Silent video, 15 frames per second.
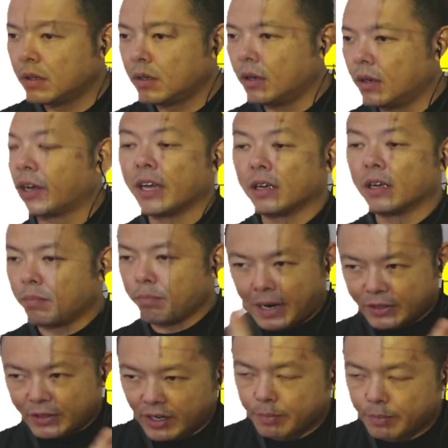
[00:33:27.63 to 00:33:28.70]
Okay,
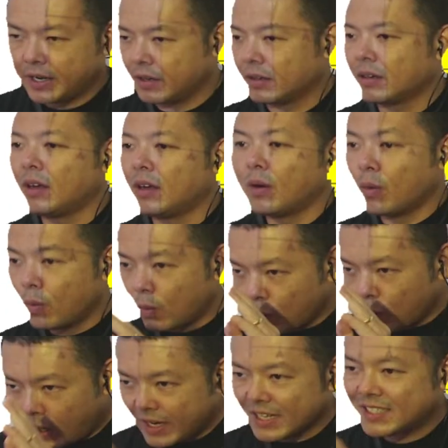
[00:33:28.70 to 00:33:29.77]
backtrack a bit.
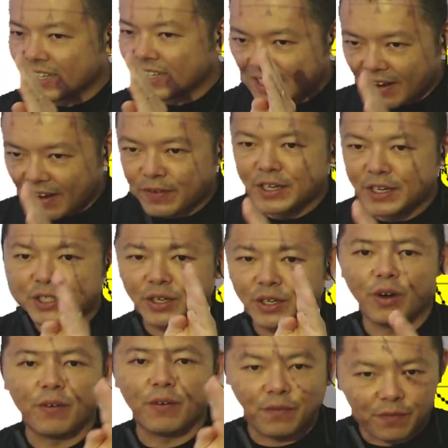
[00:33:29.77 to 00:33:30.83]
What is the definition
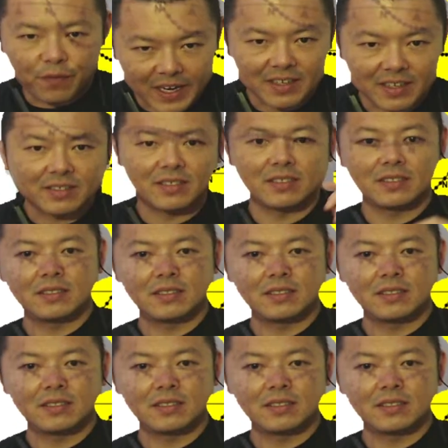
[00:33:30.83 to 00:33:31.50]
of phase?